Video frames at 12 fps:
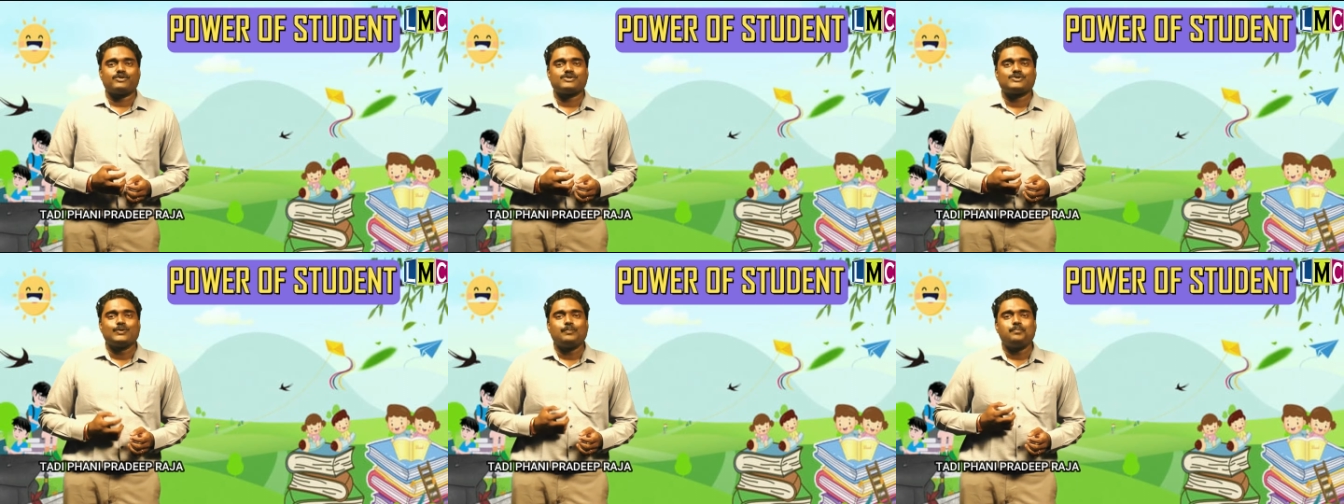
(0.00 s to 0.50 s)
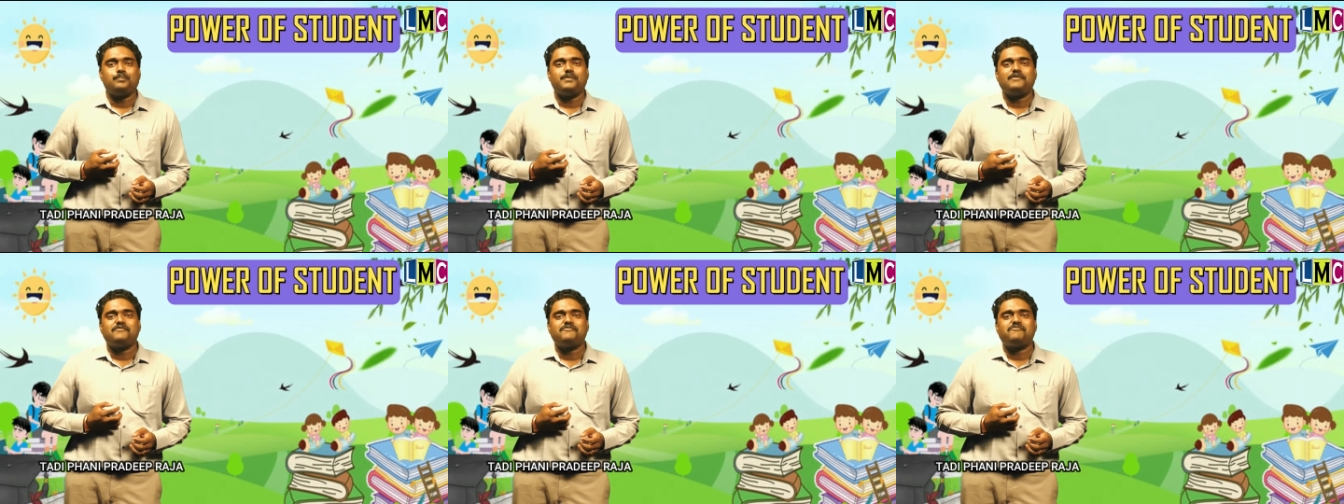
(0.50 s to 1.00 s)
a
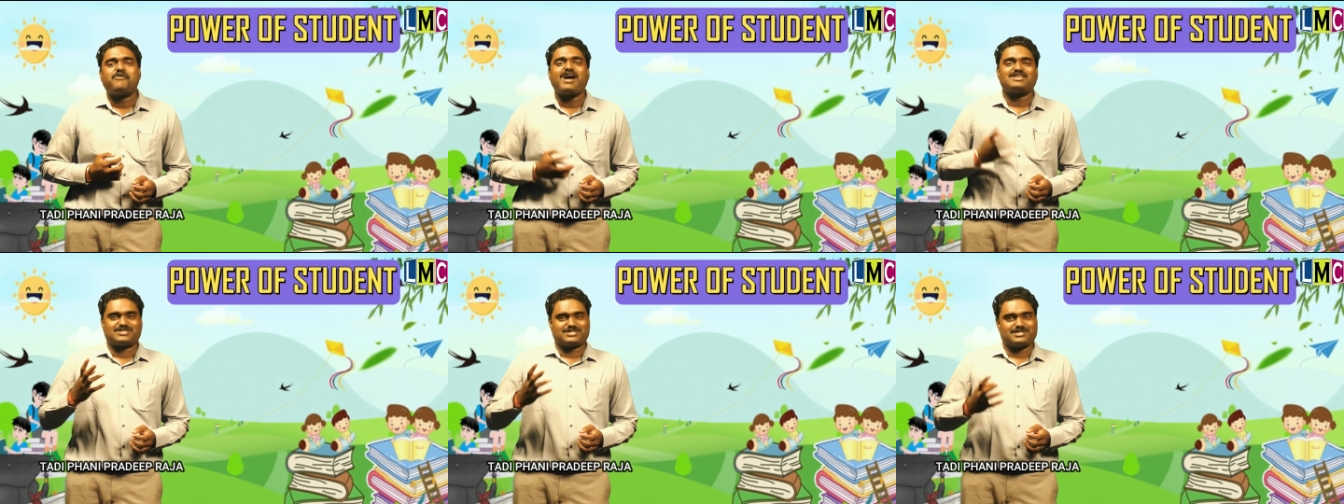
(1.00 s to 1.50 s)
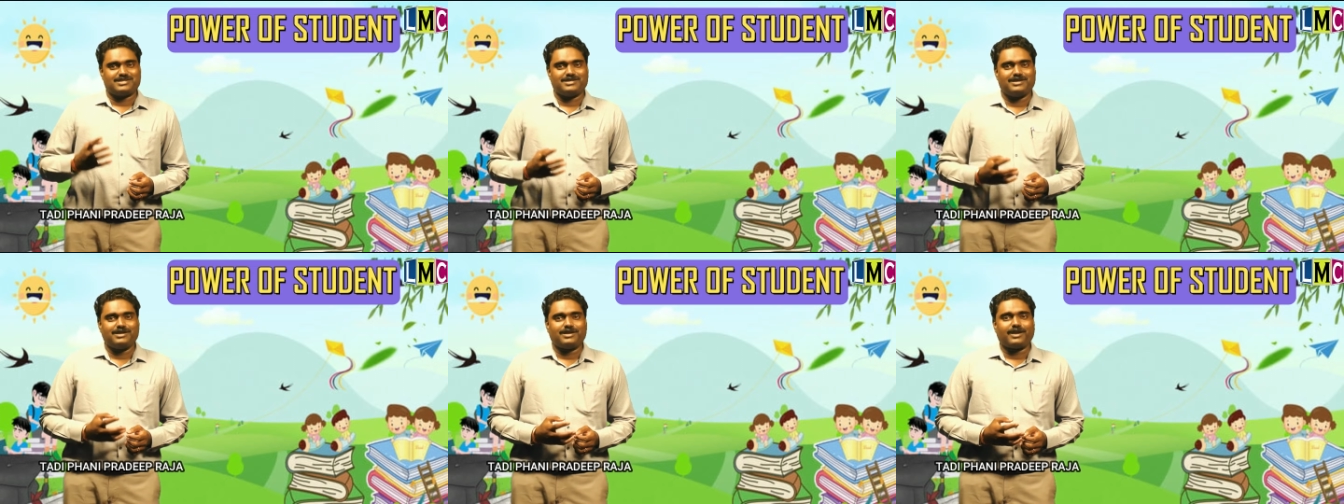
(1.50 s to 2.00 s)
super fast
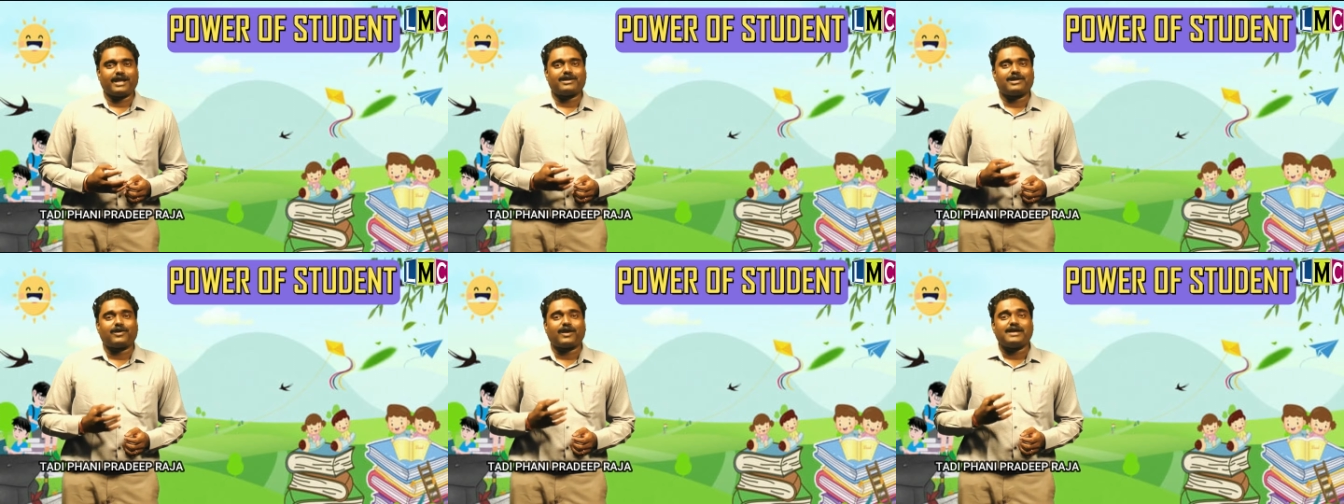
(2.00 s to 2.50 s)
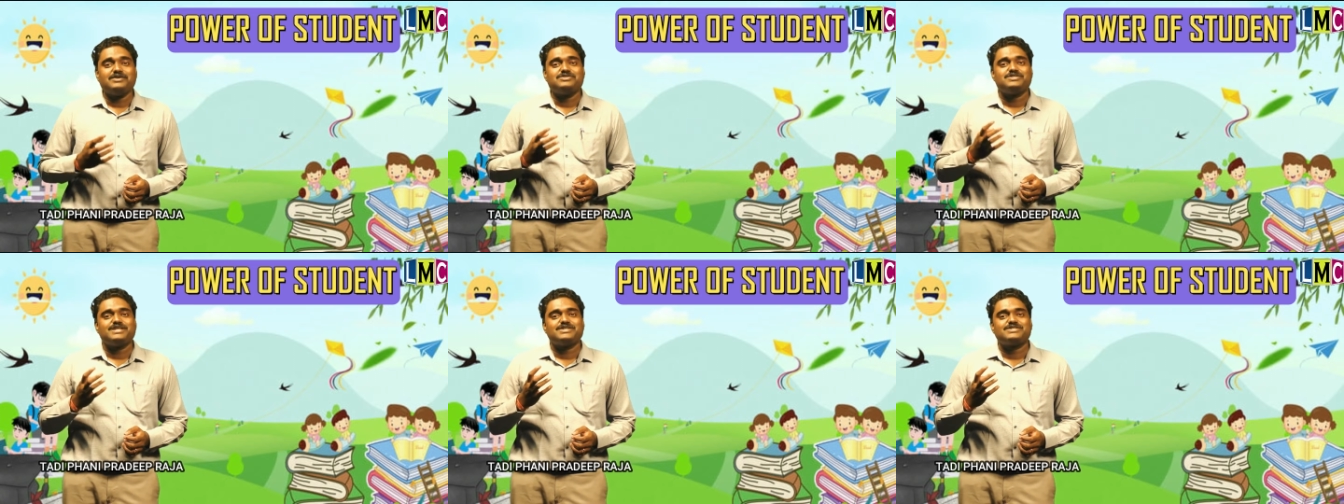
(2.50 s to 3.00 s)
like a
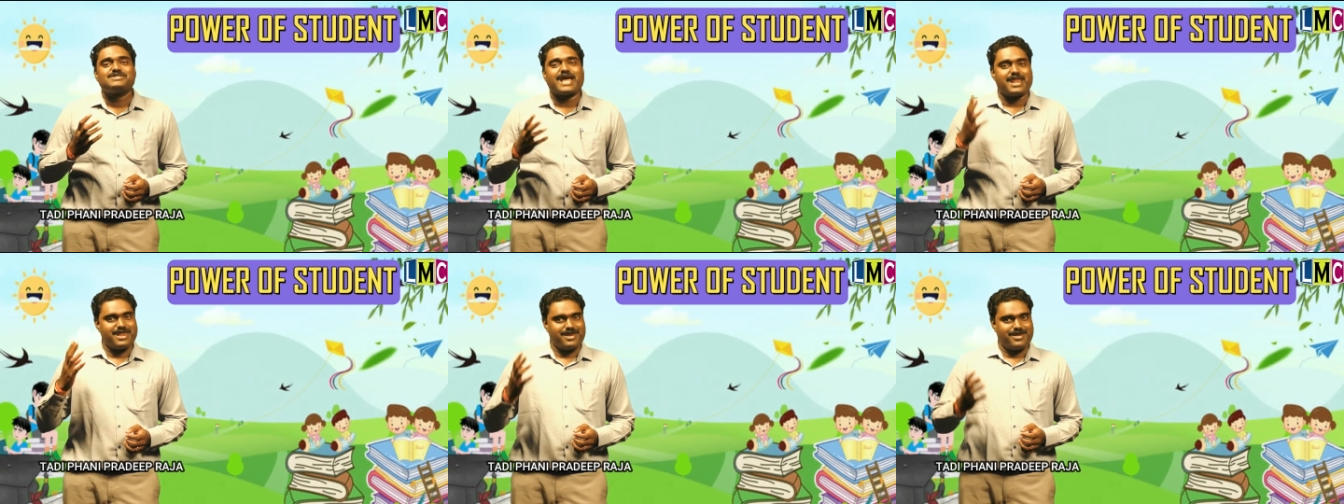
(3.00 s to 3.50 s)
rising sun.